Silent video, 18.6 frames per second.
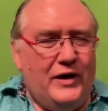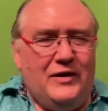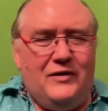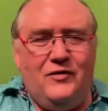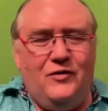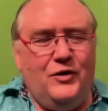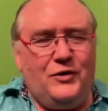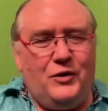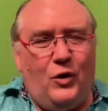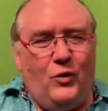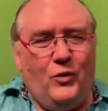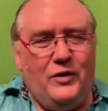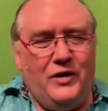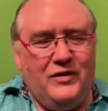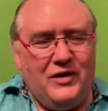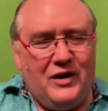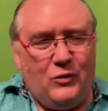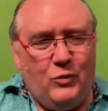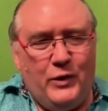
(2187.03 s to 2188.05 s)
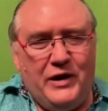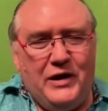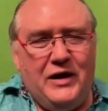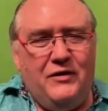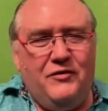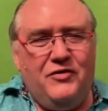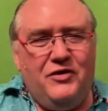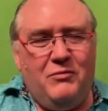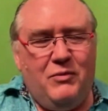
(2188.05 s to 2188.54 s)
it's not only that we
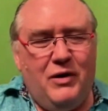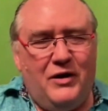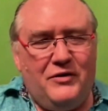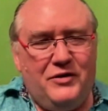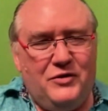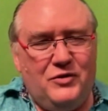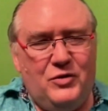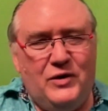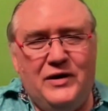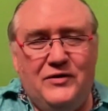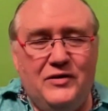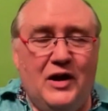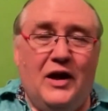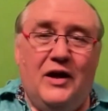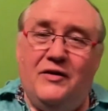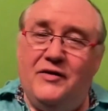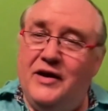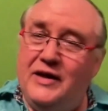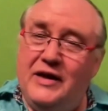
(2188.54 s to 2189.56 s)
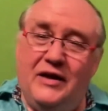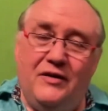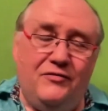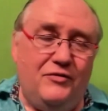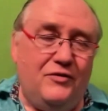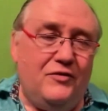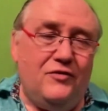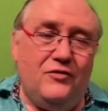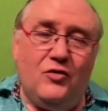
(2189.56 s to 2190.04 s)
give the mother trees, they
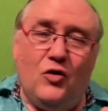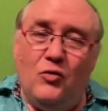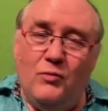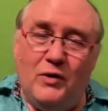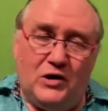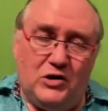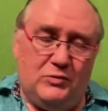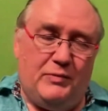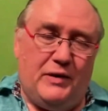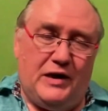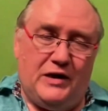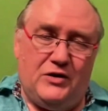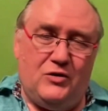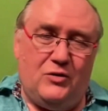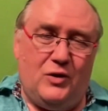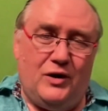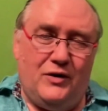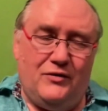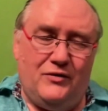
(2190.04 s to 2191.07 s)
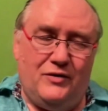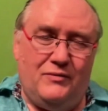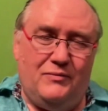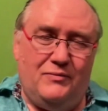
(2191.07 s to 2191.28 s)
give so much back to us.